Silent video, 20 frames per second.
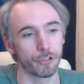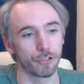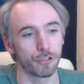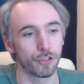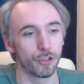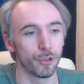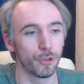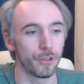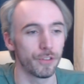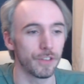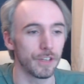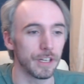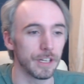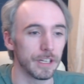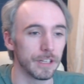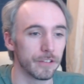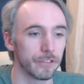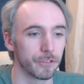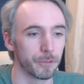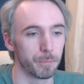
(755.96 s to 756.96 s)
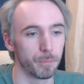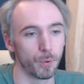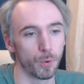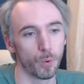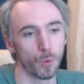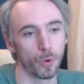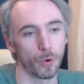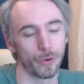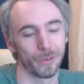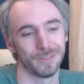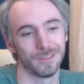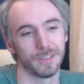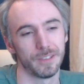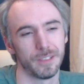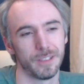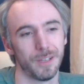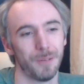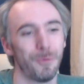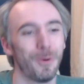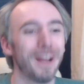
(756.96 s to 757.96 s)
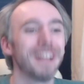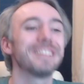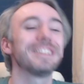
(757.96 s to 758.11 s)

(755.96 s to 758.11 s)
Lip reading: 2/3. Support. Oh, why is he